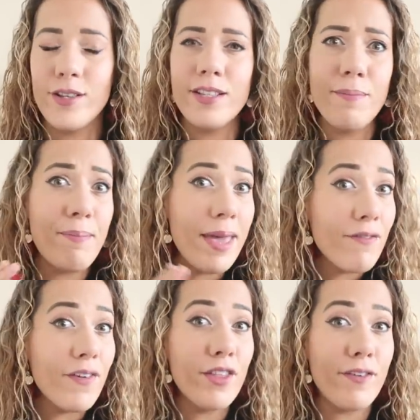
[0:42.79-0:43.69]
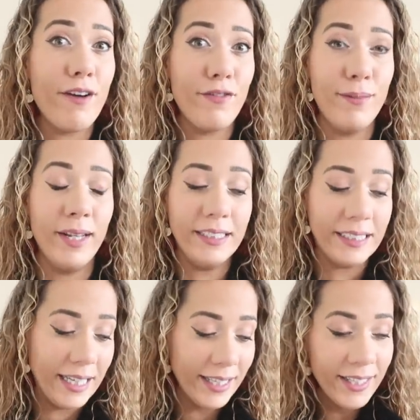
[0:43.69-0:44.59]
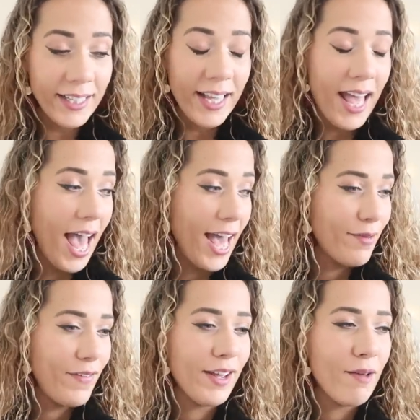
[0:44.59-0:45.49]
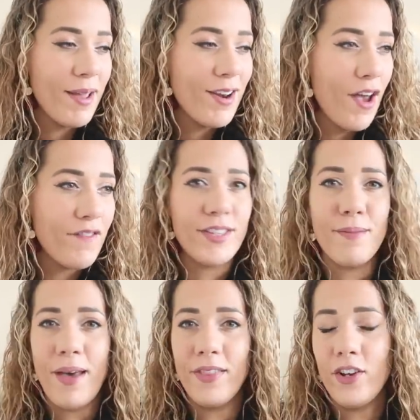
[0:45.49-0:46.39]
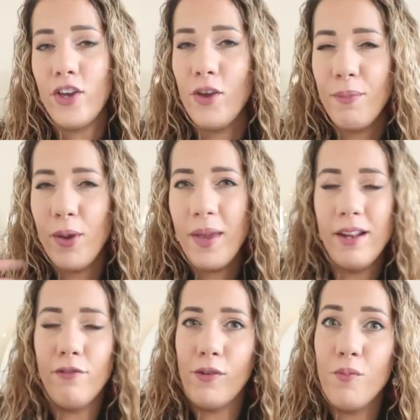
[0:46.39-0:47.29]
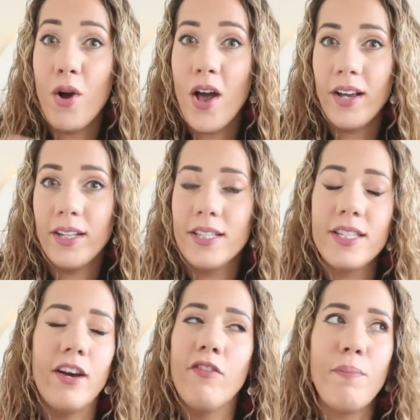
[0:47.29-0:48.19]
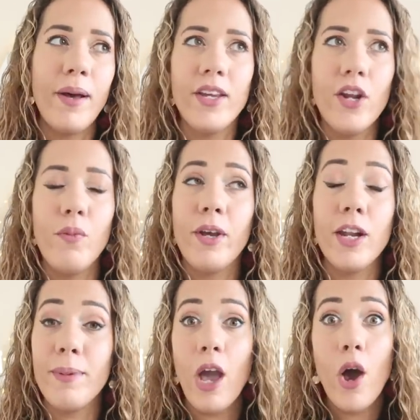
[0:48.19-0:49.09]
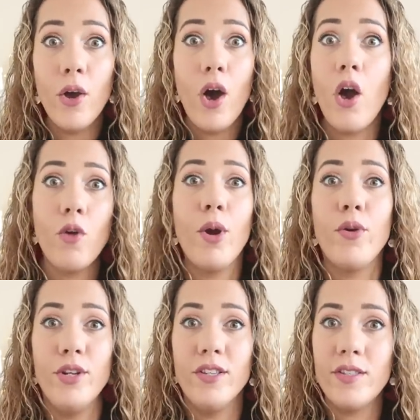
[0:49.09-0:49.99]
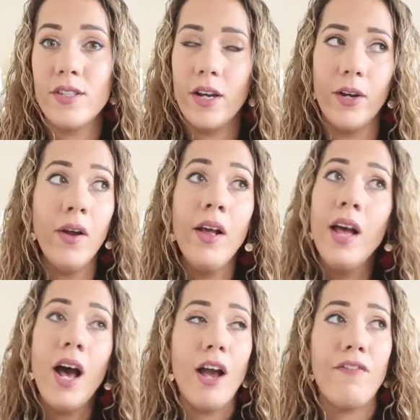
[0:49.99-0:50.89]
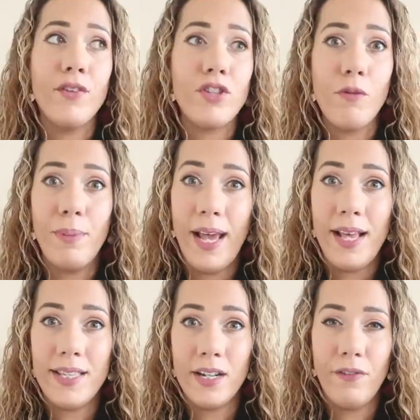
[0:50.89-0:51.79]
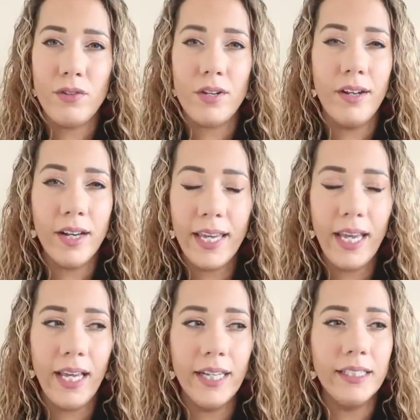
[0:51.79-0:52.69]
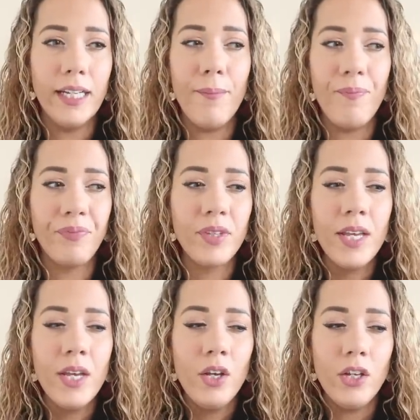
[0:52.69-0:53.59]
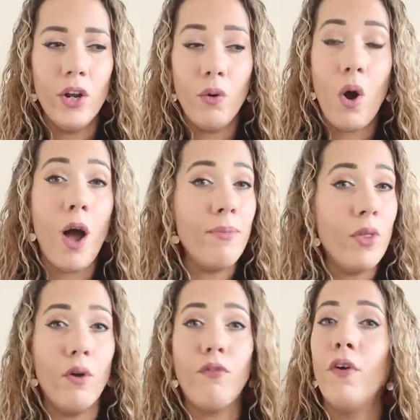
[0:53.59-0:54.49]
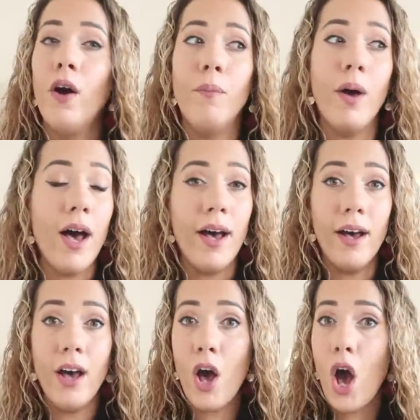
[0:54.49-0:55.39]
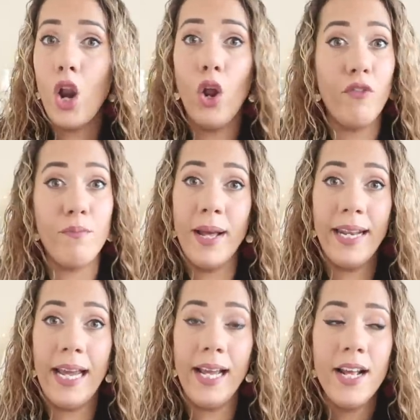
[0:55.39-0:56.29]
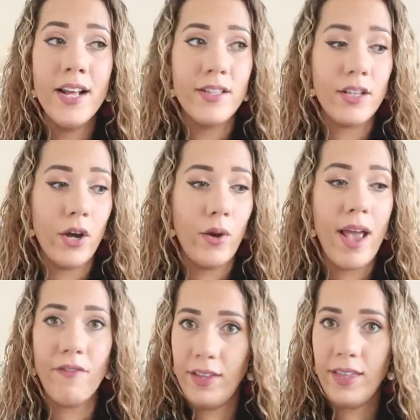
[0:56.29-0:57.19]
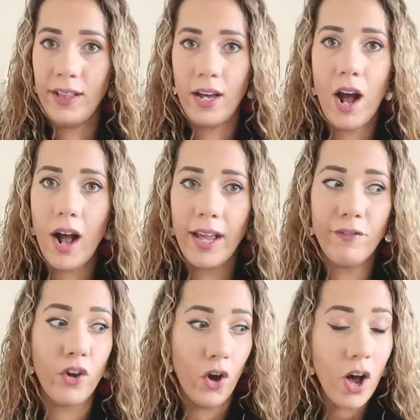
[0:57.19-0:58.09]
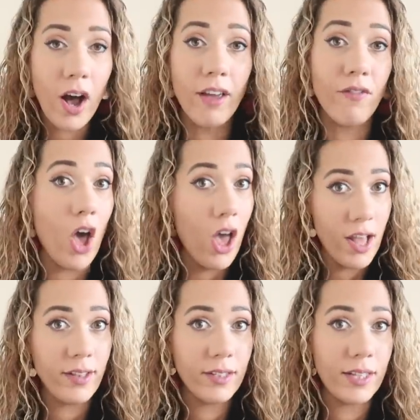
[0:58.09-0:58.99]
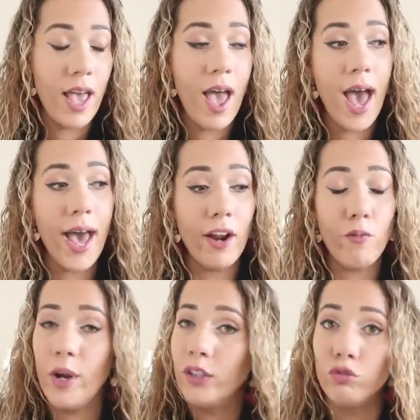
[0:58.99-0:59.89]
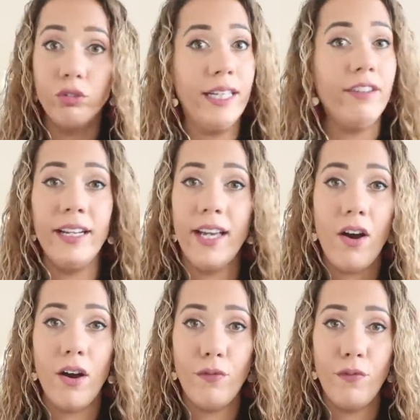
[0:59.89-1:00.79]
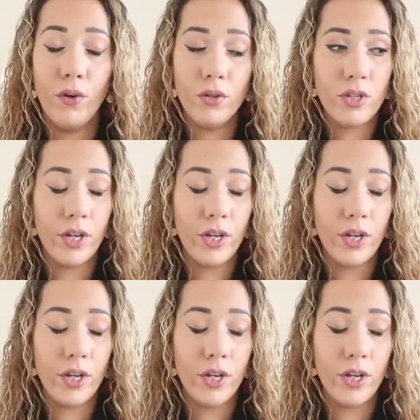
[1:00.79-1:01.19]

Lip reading: So it's a bit further out from London. And I'm feeling a bit nervous about the commute in from work and stuff, but you know, we're gonna be homeowners. So I feel so blessed and I feel so lucky. And you know, I'm not from a lot of money. So everything that I've got, I've earned and I've worked really, really hard for.